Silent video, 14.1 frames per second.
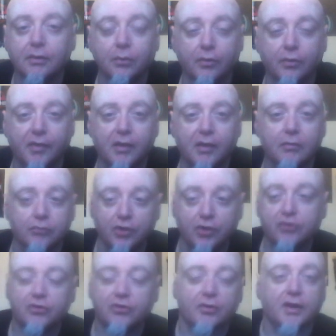or they're
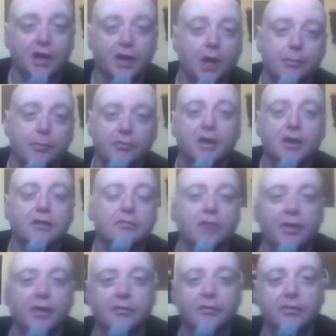registering the copyright
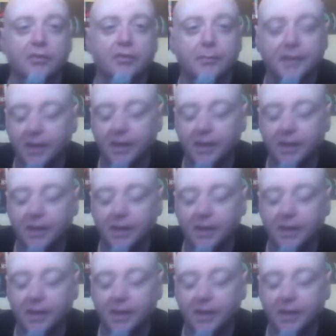rather on something